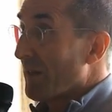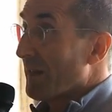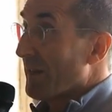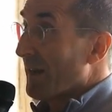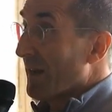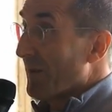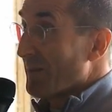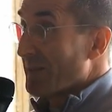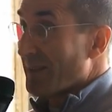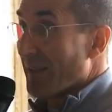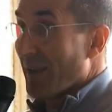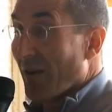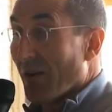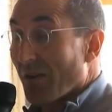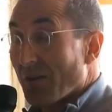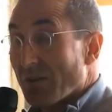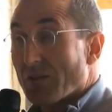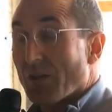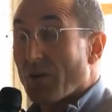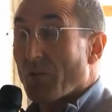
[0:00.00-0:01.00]
And I would say
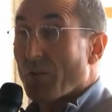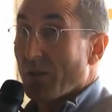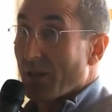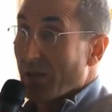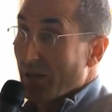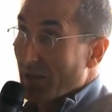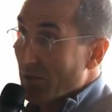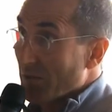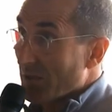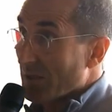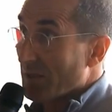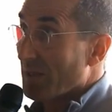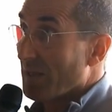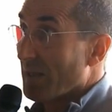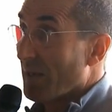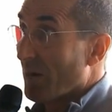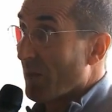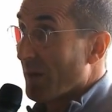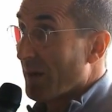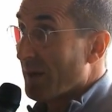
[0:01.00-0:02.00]
arts are really interesting
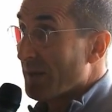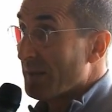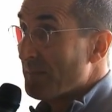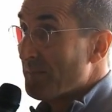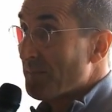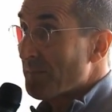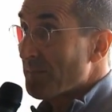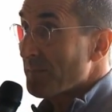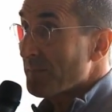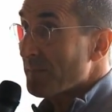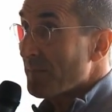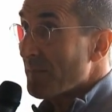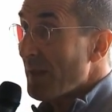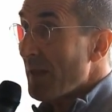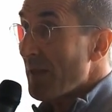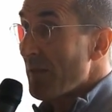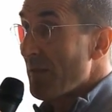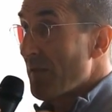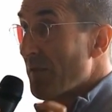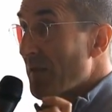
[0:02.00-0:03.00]
that way,
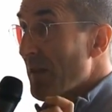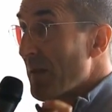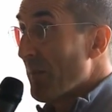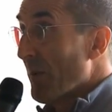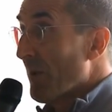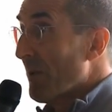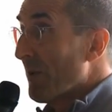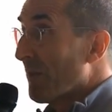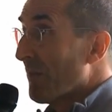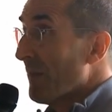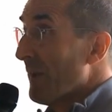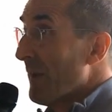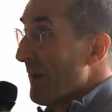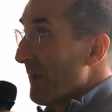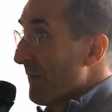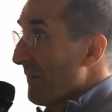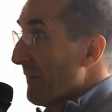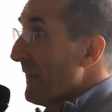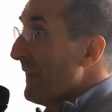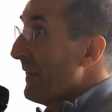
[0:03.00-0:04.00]
that they both
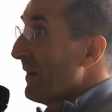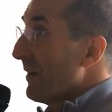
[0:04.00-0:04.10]
feed